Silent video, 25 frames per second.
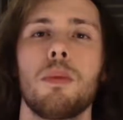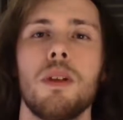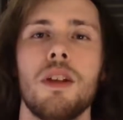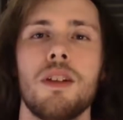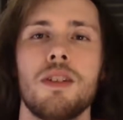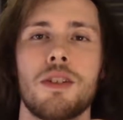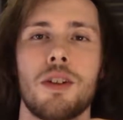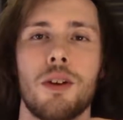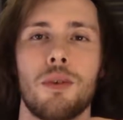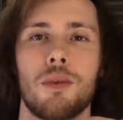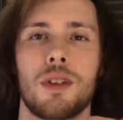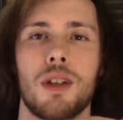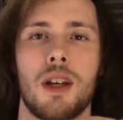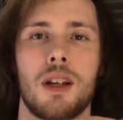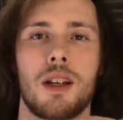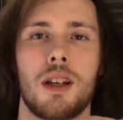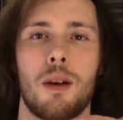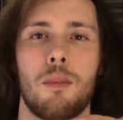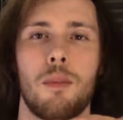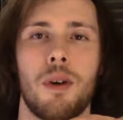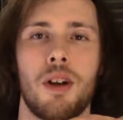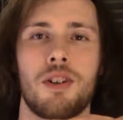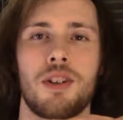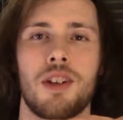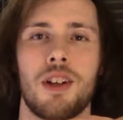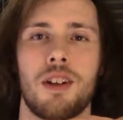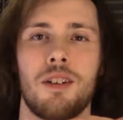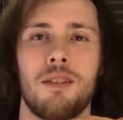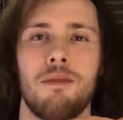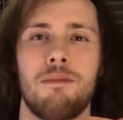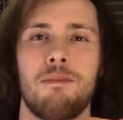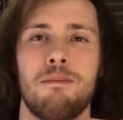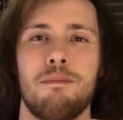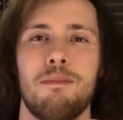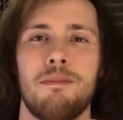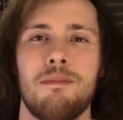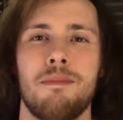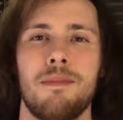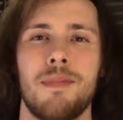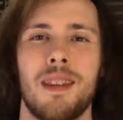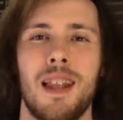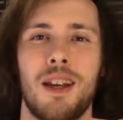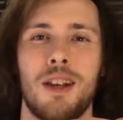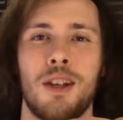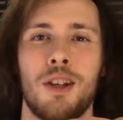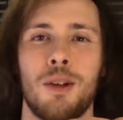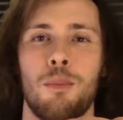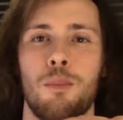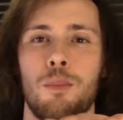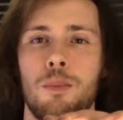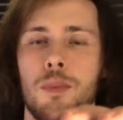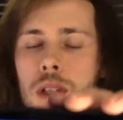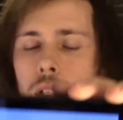please don't take down my channel. Thank you.